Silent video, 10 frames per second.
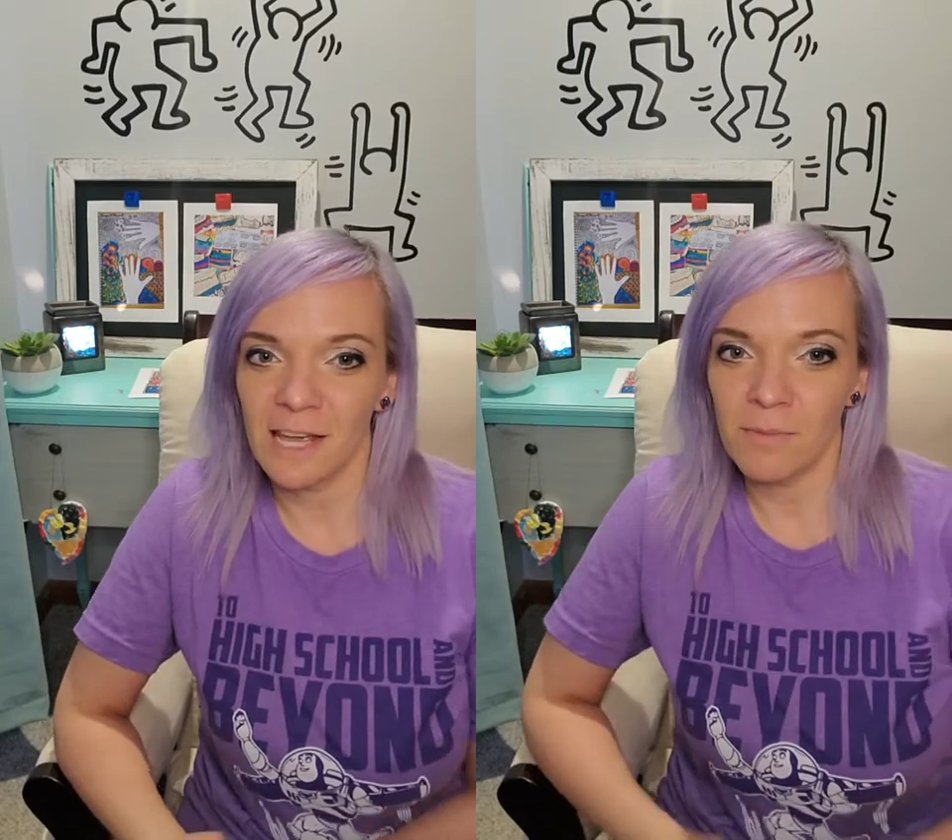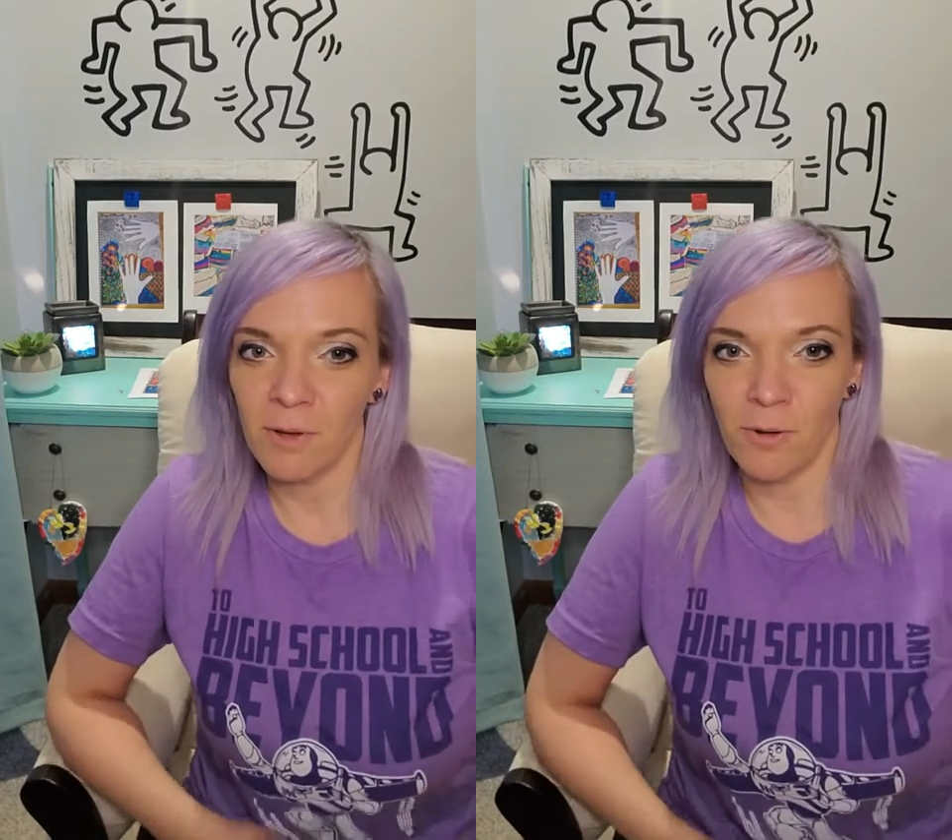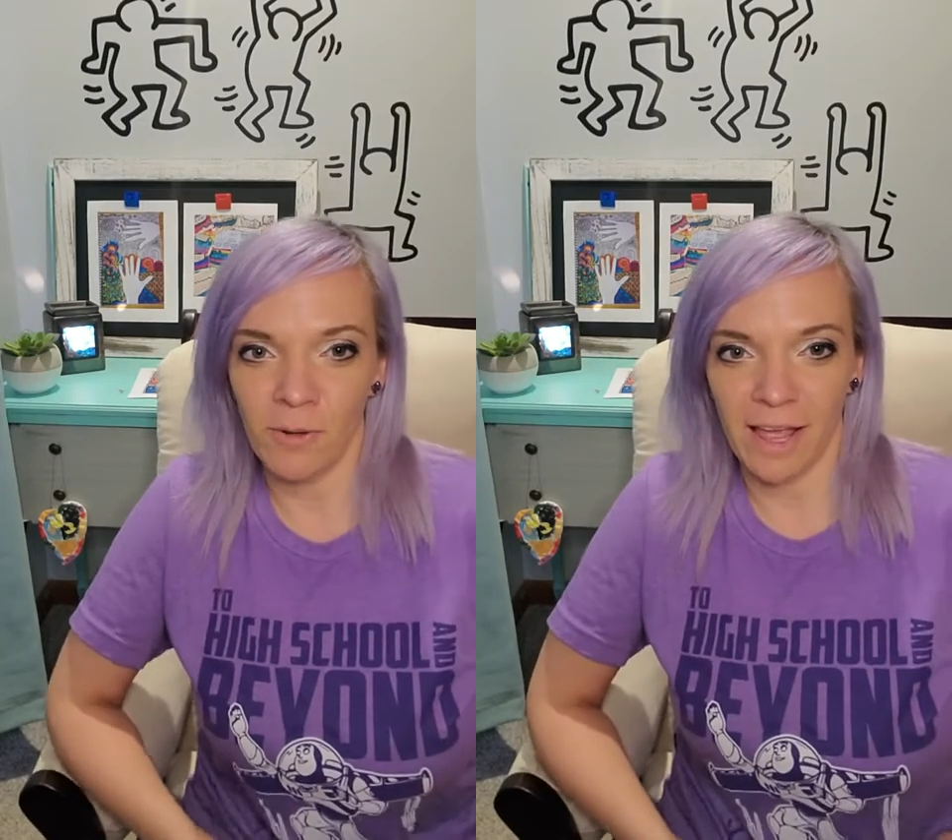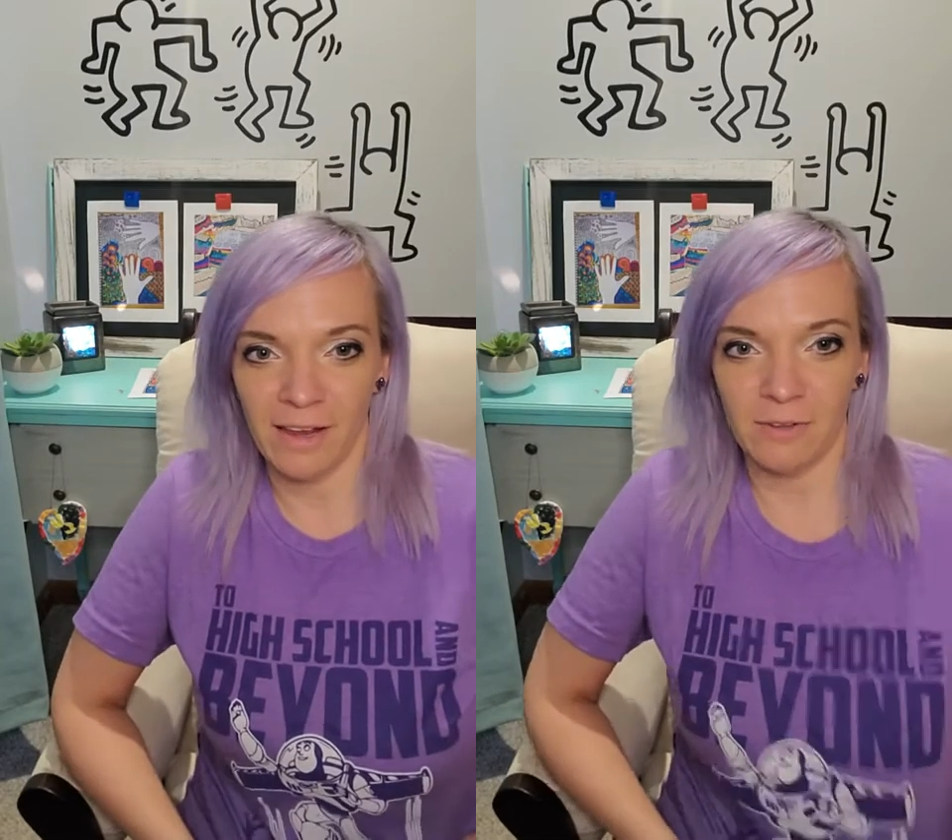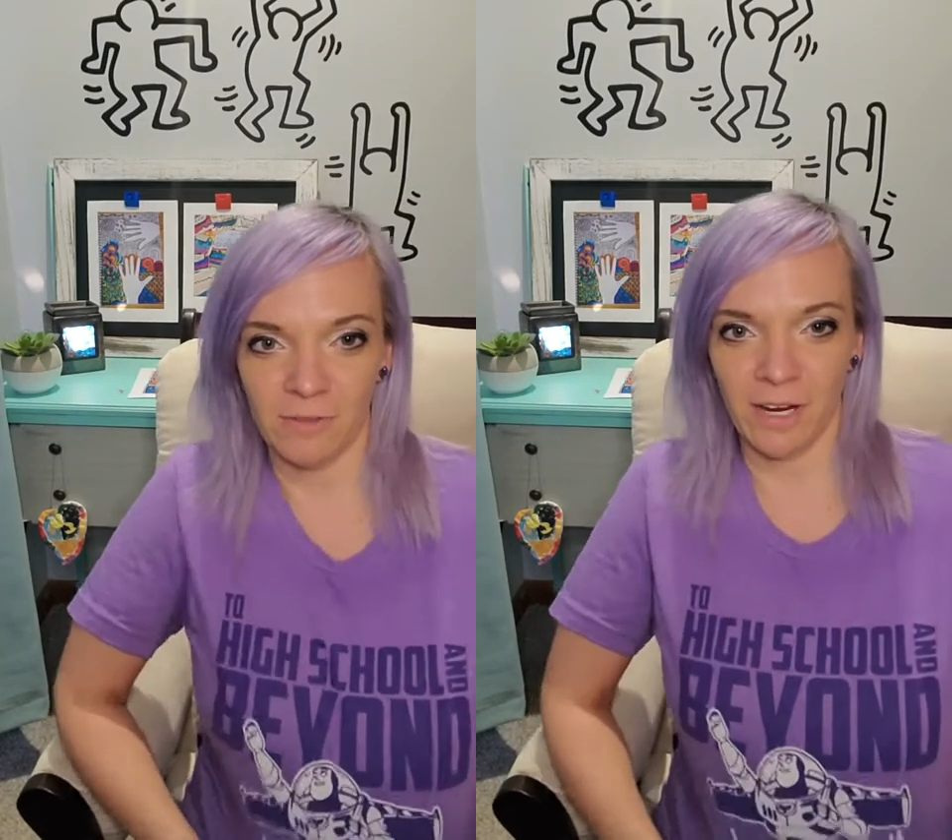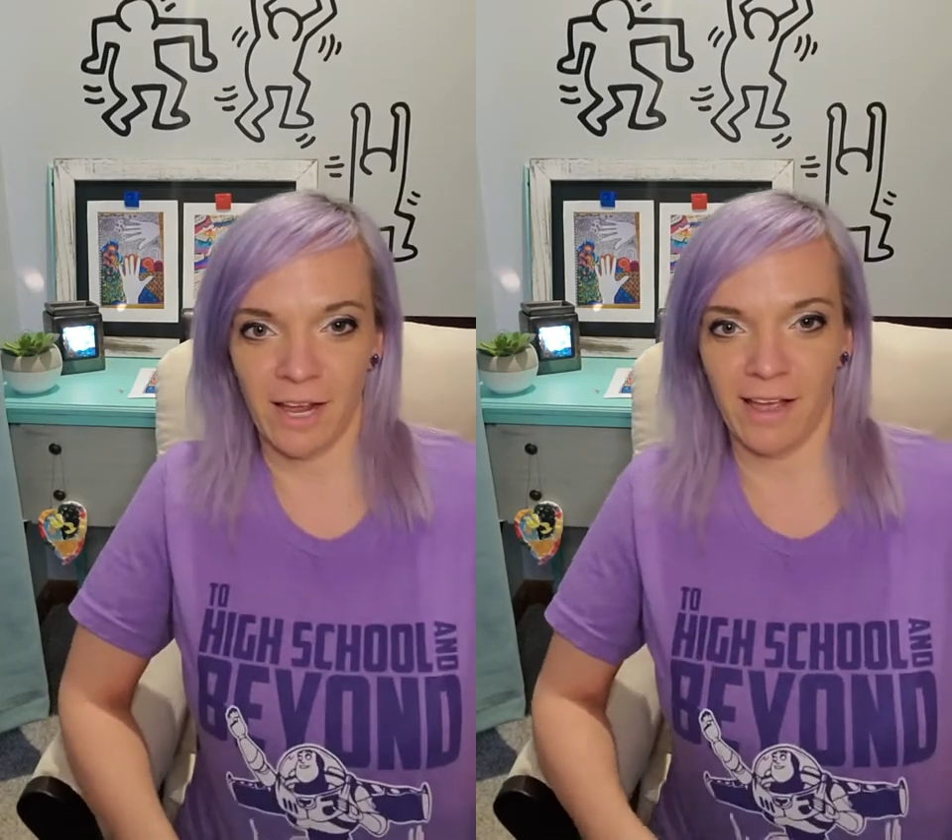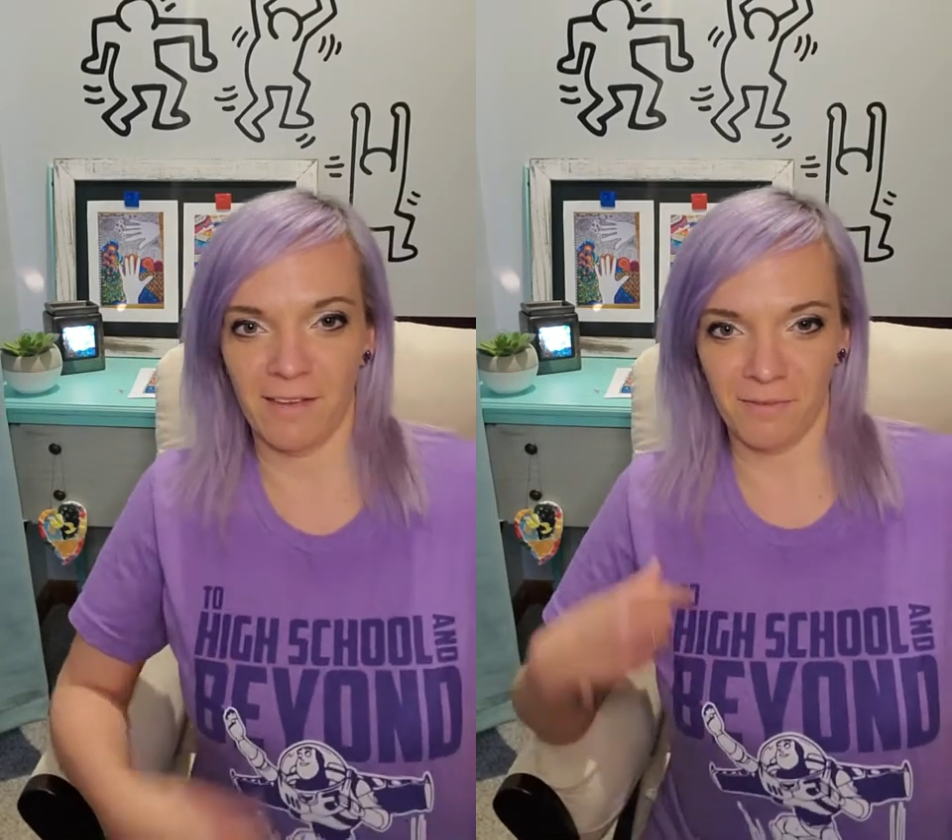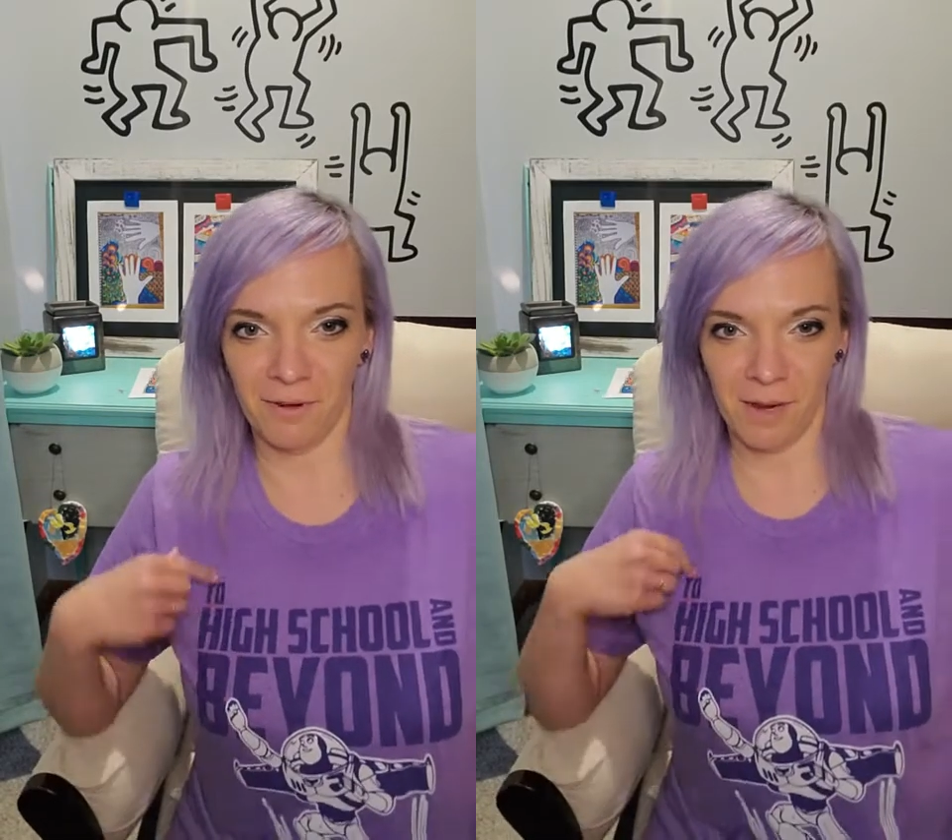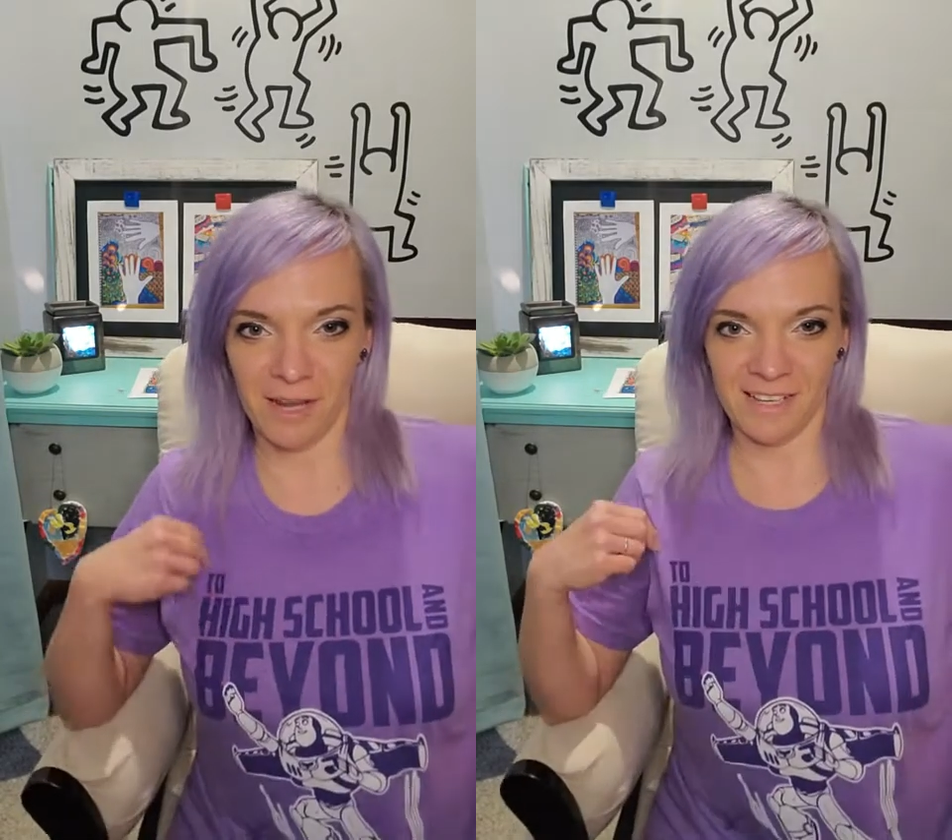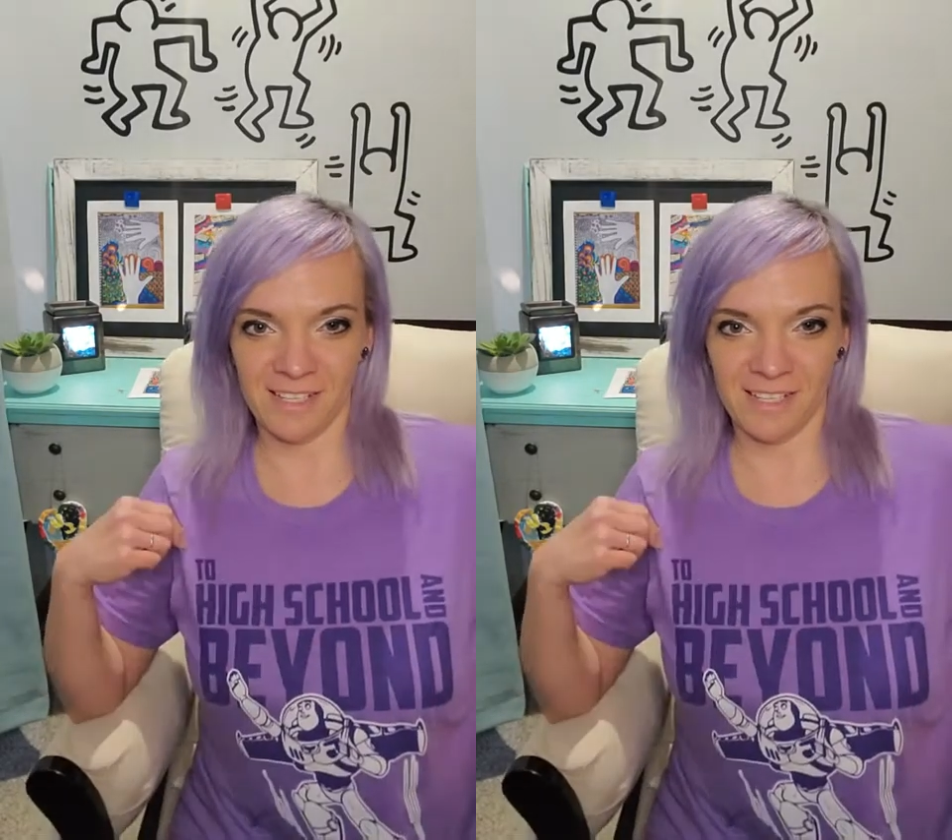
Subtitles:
Oh, and don't forget, I wore my nice